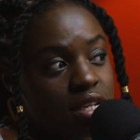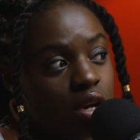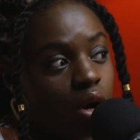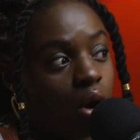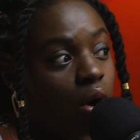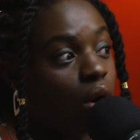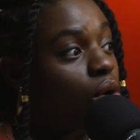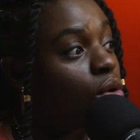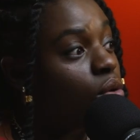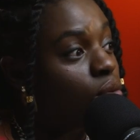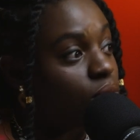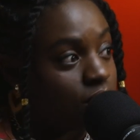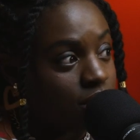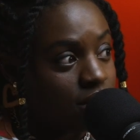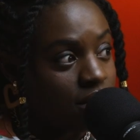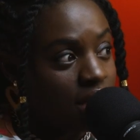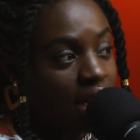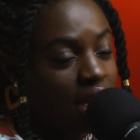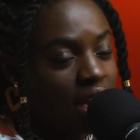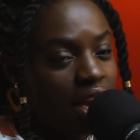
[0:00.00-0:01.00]
at
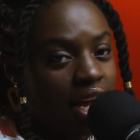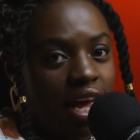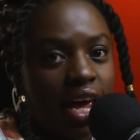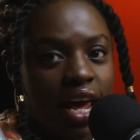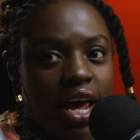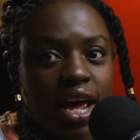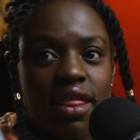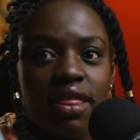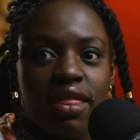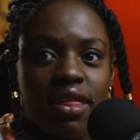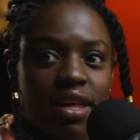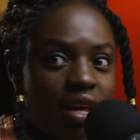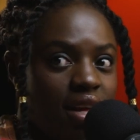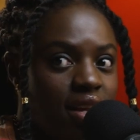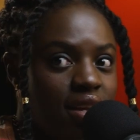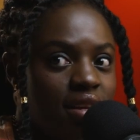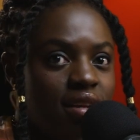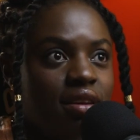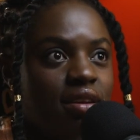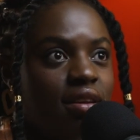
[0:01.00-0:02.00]
home, and
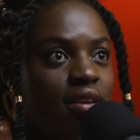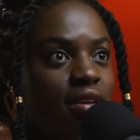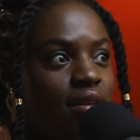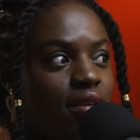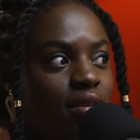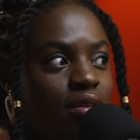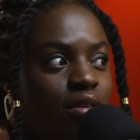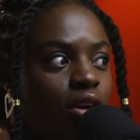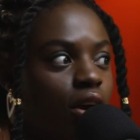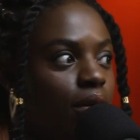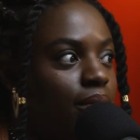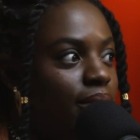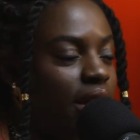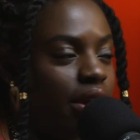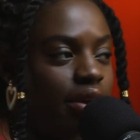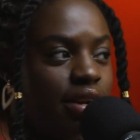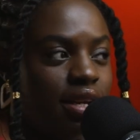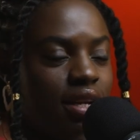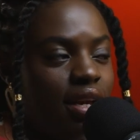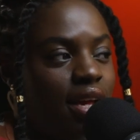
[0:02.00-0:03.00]
then got
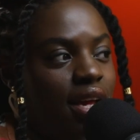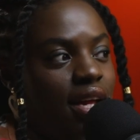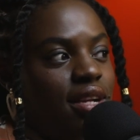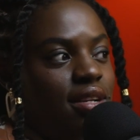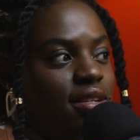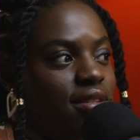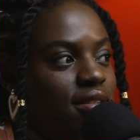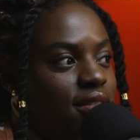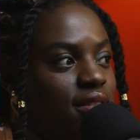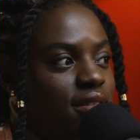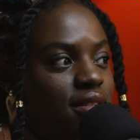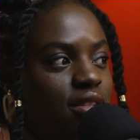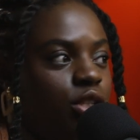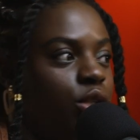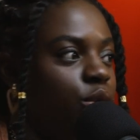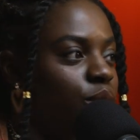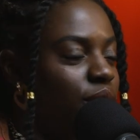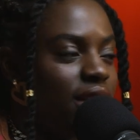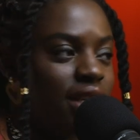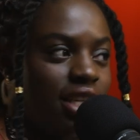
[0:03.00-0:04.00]
married, and
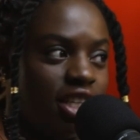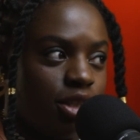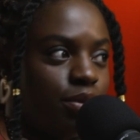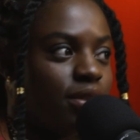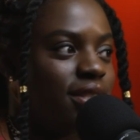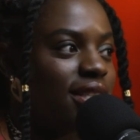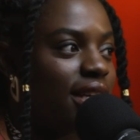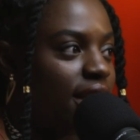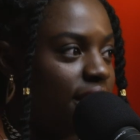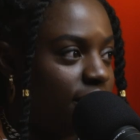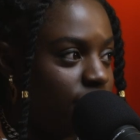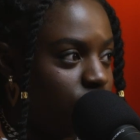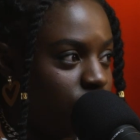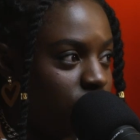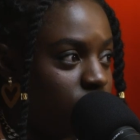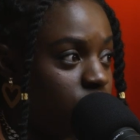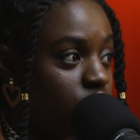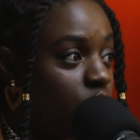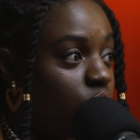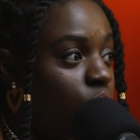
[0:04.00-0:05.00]
you were the next person I lived
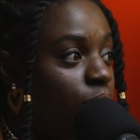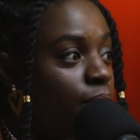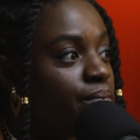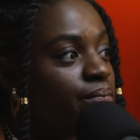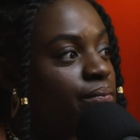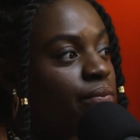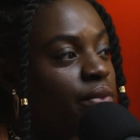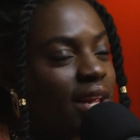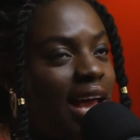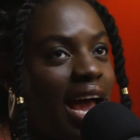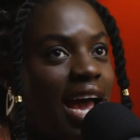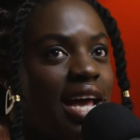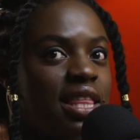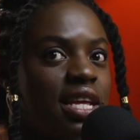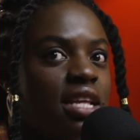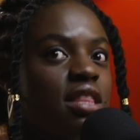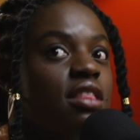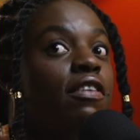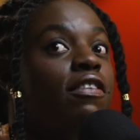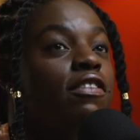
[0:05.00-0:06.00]
with. So I
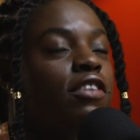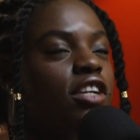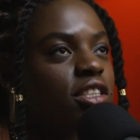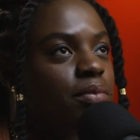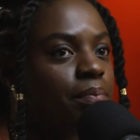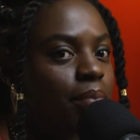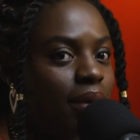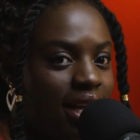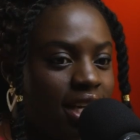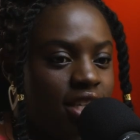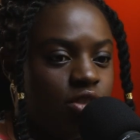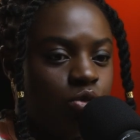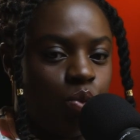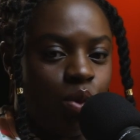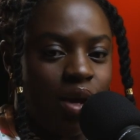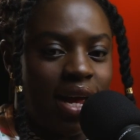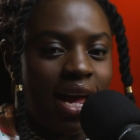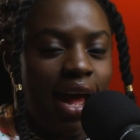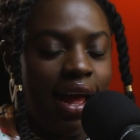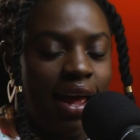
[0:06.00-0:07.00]
think the first place
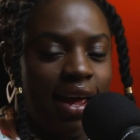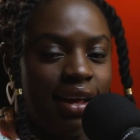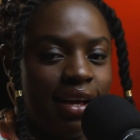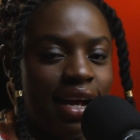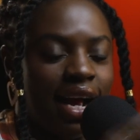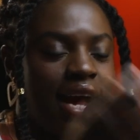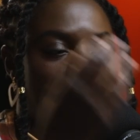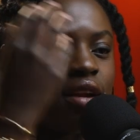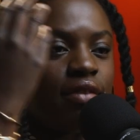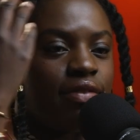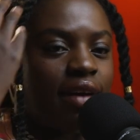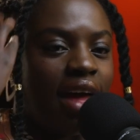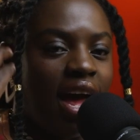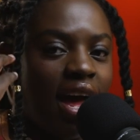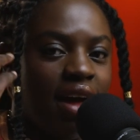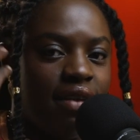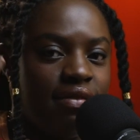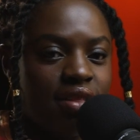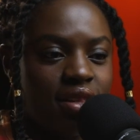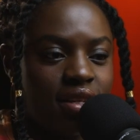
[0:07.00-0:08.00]
where I kind of
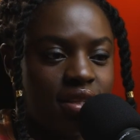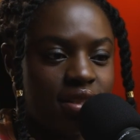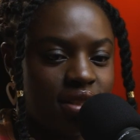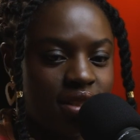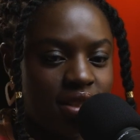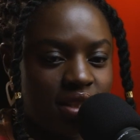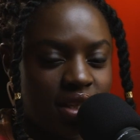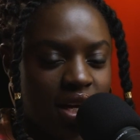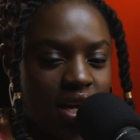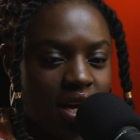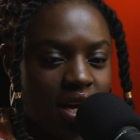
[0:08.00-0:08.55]
have this